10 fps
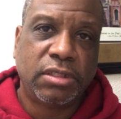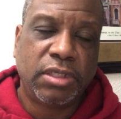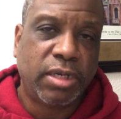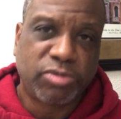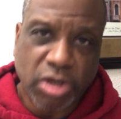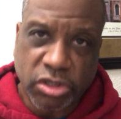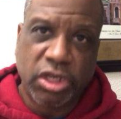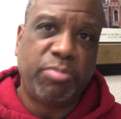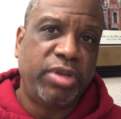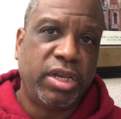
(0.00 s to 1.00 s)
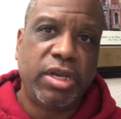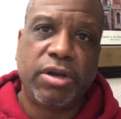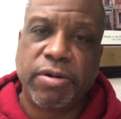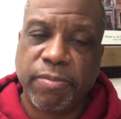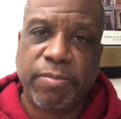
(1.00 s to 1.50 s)
and I'm talking to the men
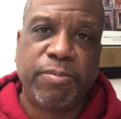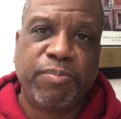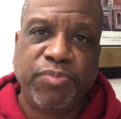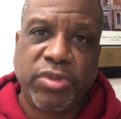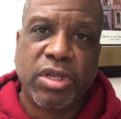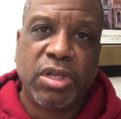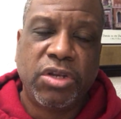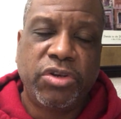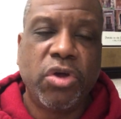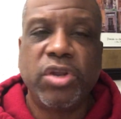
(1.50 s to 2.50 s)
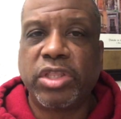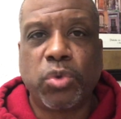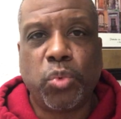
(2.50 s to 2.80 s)
here, don't let the